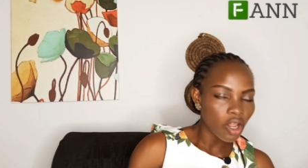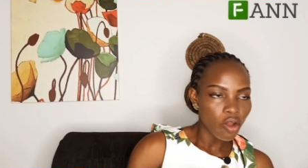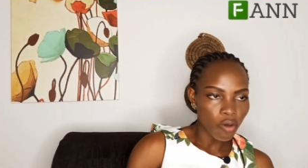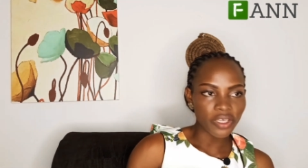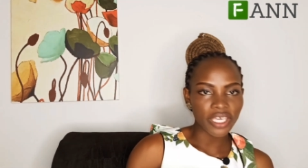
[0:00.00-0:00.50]

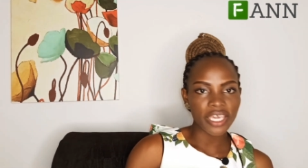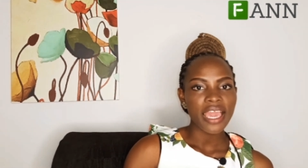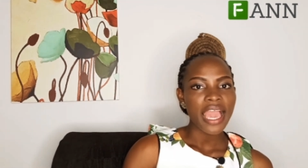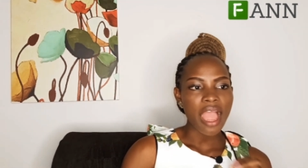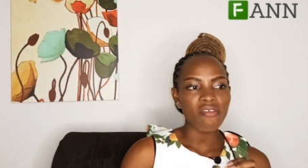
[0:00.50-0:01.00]
okay,
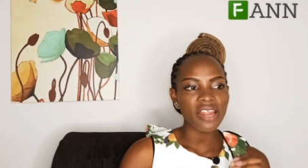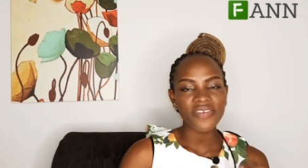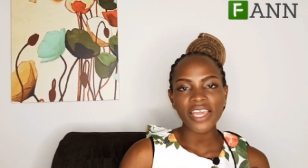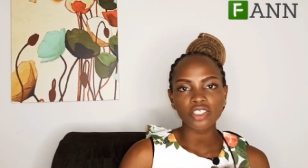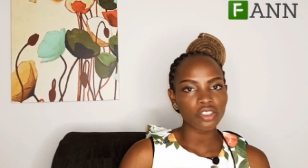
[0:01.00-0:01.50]
I would
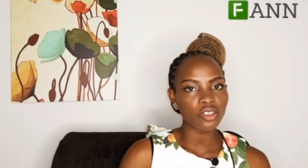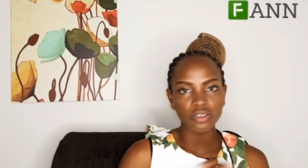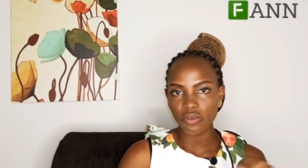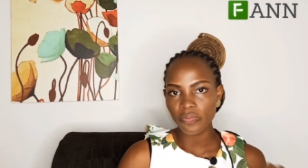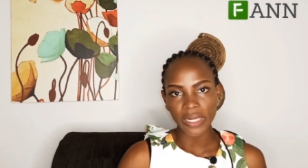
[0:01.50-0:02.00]
advise you not to
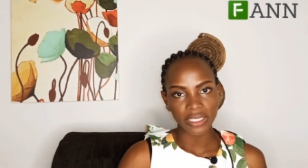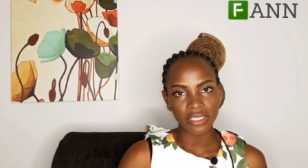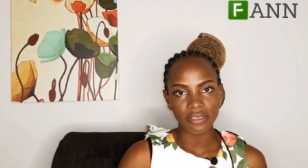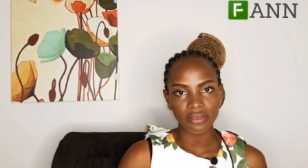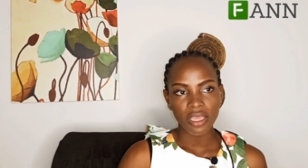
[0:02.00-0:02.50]
do
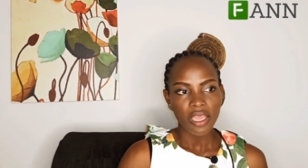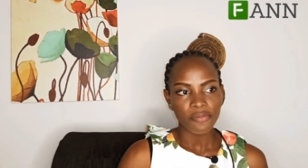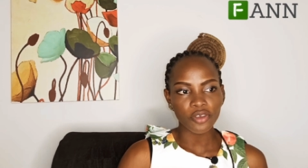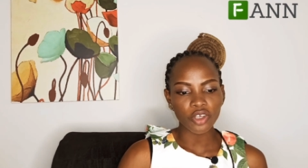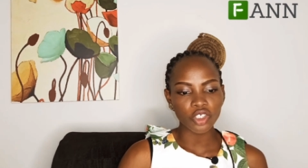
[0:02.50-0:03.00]
plantain
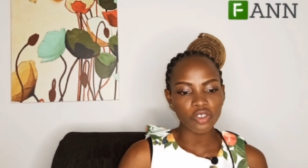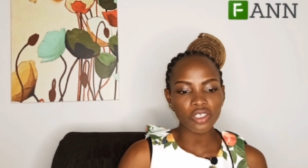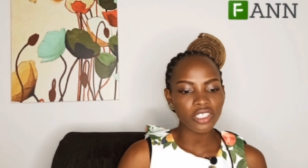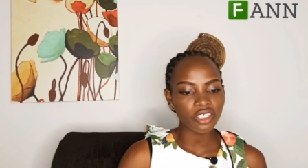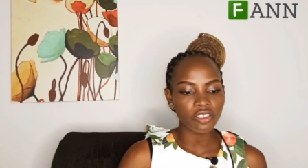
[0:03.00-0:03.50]
because you
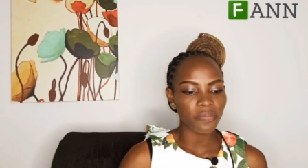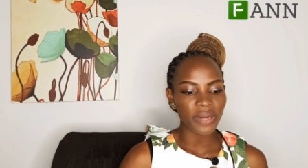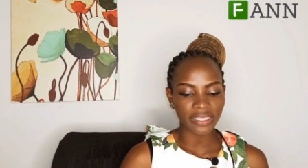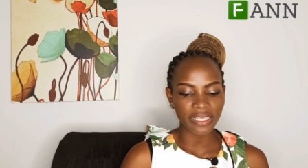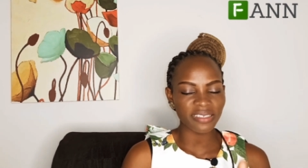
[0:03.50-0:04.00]
notice your
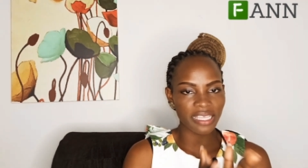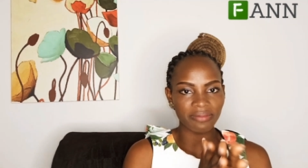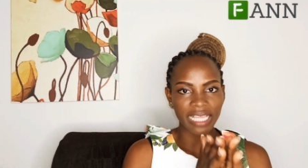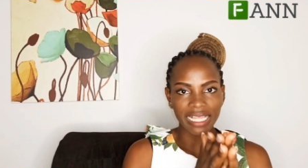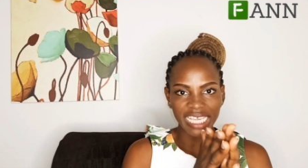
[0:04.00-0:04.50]
plantain stems
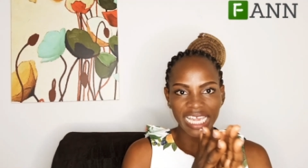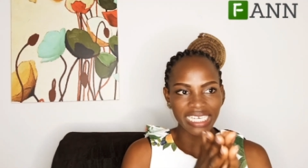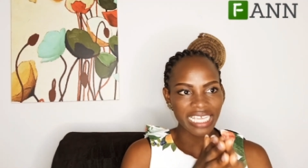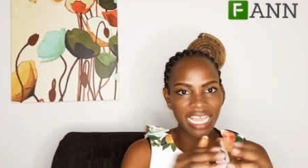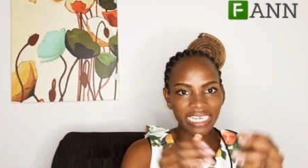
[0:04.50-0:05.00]
are tiny
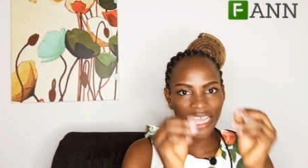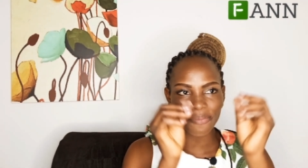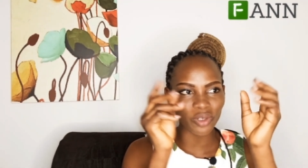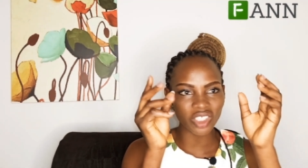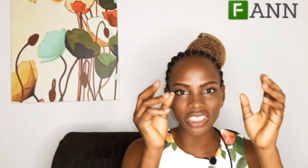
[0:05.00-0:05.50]
and their
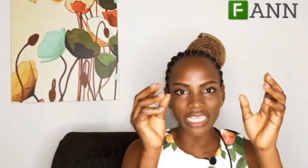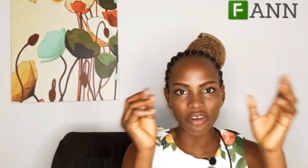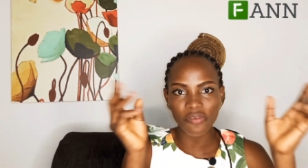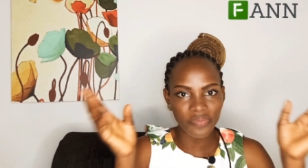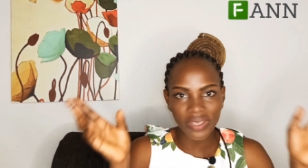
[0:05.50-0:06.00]
bunches are
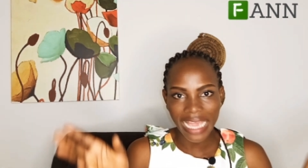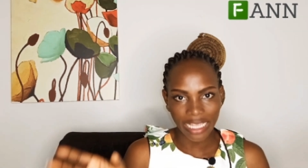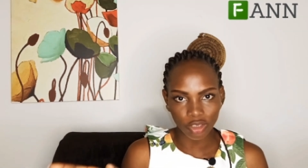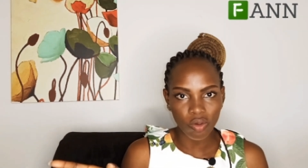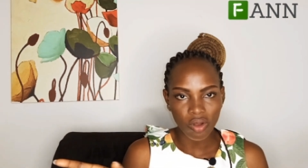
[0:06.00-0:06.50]
not big at
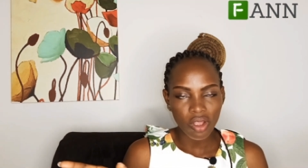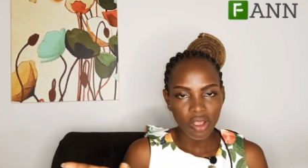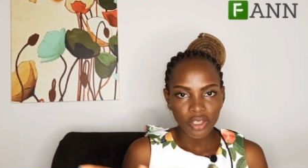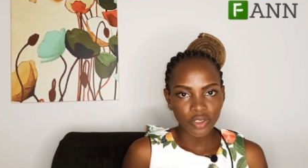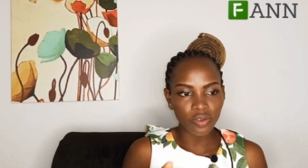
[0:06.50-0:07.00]
all.
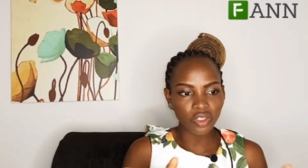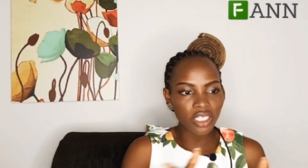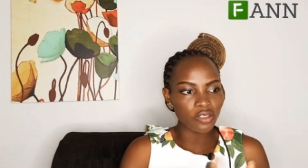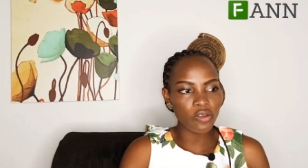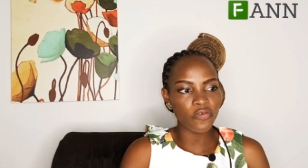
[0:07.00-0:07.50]
So just
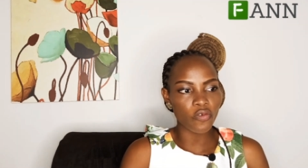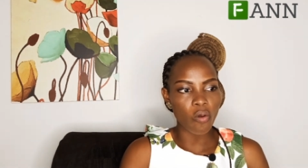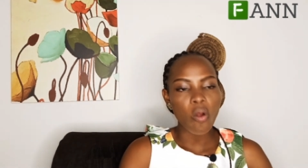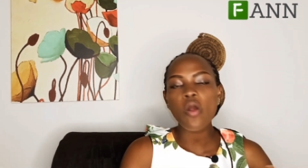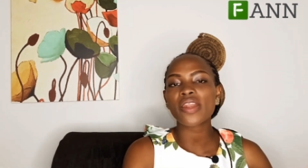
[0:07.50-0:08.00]
look for
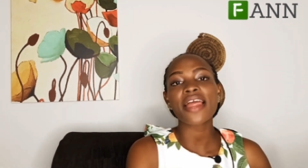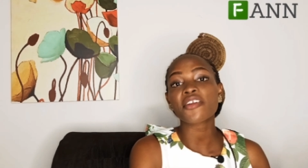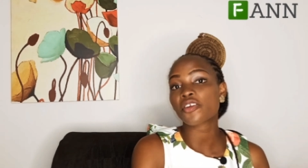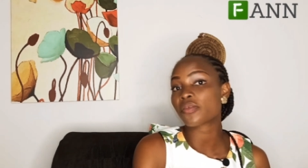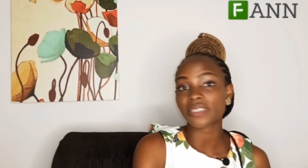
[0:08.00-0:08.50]
other
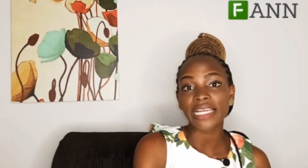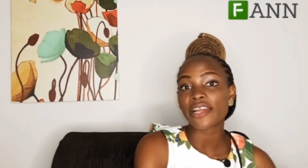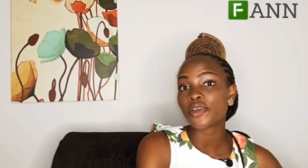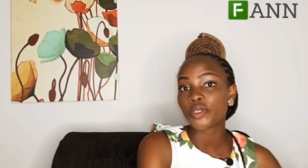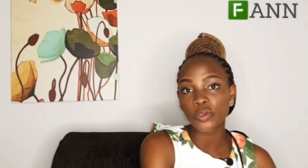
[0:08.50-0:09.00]
crops that
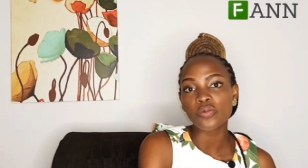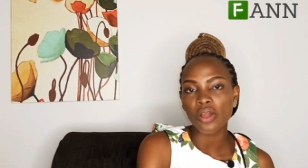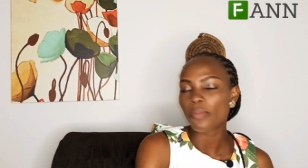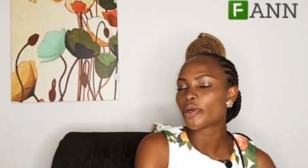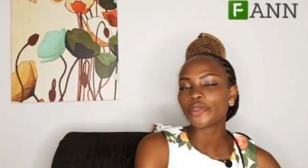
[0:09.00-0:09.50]
can do well,
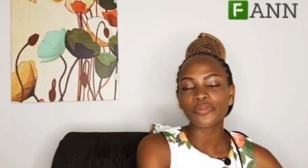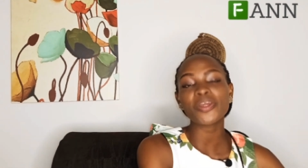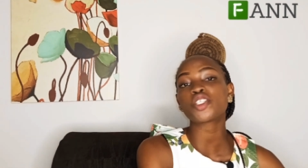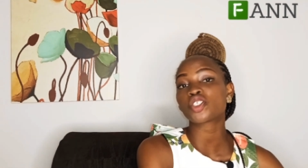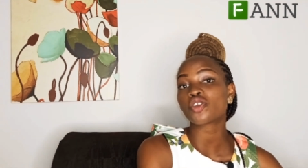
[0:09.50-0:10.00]
but make
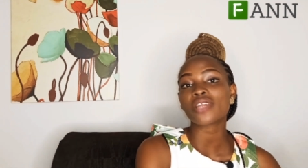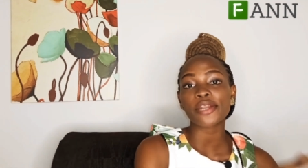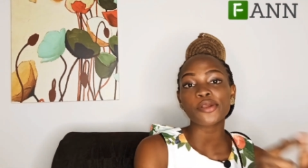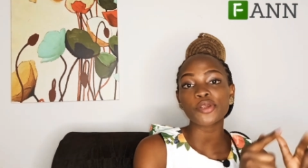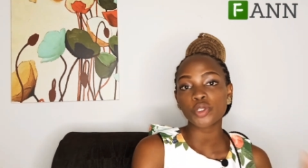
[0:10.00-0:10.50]
sure you are
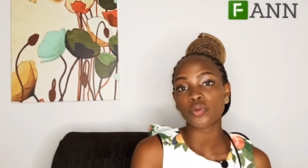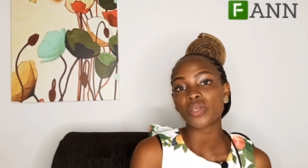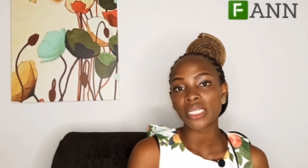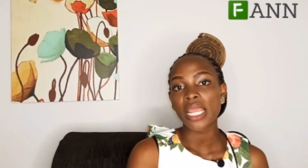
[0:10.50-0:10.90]
not doing